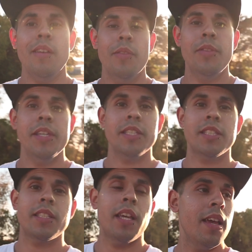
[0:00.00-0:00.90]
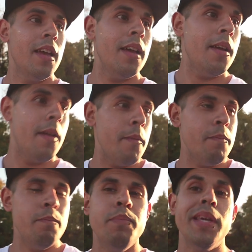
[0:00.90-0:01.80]
this
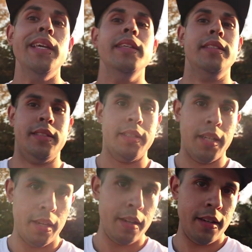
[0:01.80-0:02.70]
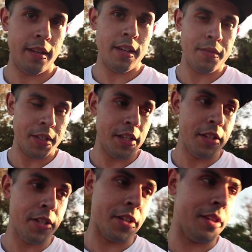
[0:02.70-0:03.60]
beast of an
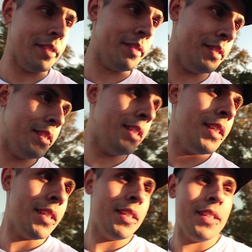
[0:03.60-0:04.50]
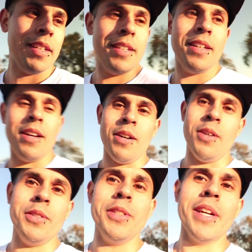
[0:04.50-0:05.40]
engine.
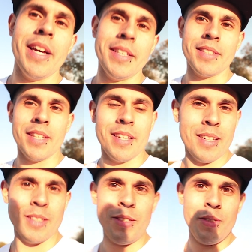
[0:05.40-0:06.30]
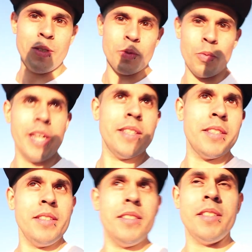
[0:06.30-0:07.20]
Oh, you guys, you just wait
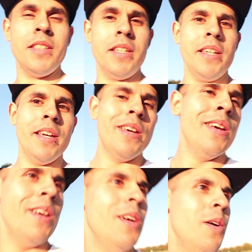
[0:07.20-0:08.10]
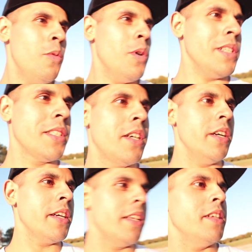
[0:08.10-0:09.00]
till you see what's
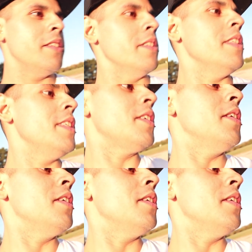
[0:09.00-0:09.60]
cooking under this